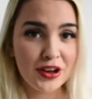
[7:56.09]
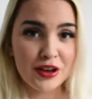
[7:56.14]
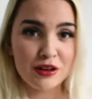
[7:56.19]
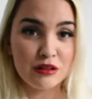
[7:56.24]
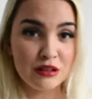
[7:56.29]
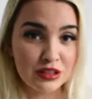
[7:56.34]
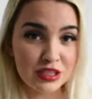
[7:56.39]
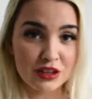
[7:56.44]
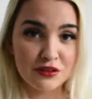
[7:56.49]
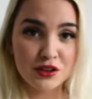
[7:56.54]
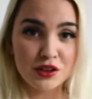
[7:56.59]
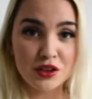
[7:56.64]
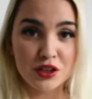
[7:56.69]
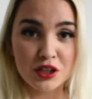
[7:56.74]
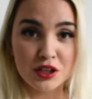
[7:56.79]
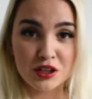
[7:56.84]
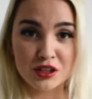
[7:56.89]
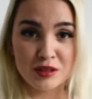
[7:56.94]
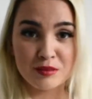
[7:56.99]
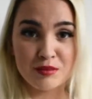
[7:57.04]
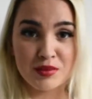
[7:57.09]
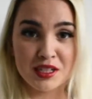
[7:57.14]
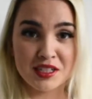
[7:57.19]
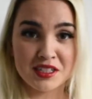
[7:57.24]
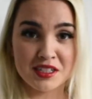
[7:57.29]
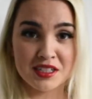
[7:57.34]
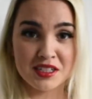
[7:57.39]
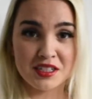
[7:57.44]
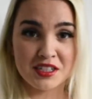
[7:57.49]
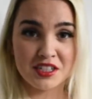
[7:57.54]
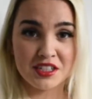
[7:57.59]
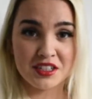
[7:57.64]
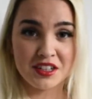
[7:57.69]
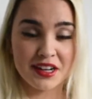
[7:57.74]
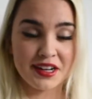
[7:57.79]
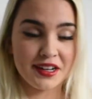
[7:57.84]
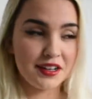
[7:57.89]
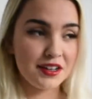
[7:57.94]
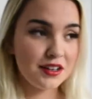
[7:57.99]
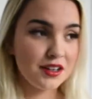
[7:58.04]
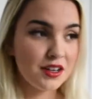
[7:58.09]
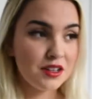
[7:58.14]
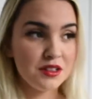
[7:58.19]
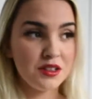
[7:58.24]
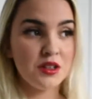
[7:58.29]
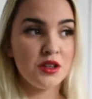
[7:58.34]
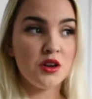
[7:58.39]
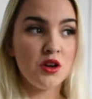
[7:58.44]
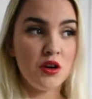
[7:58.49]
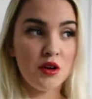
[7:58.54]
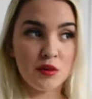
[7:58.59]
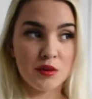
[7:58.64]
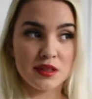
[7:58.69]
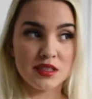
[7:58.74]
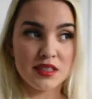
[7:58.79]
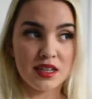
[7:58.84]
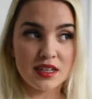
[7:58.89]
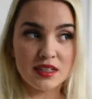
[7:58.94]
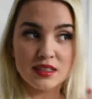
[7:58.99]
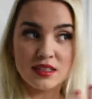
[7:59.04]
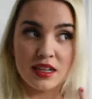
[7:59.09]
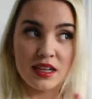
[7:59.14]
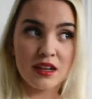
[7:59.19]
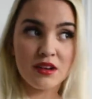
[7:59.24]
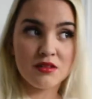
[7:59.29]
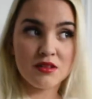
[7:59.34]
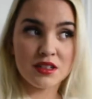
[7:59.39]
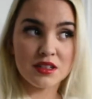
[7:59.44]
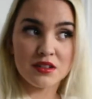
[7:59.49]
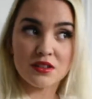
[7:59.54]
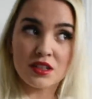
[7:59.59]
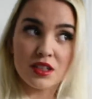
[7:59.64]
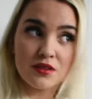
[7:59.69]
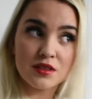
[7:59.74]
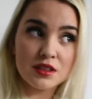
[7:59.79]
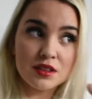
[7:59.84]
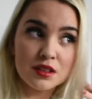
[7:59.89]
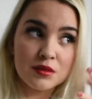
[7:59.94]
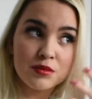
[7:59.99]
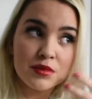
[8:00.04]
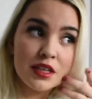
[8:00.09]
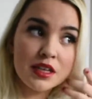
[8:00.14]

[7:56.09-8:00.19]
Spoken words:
it will never look good blended into your hair. Always cut down, it'll give it some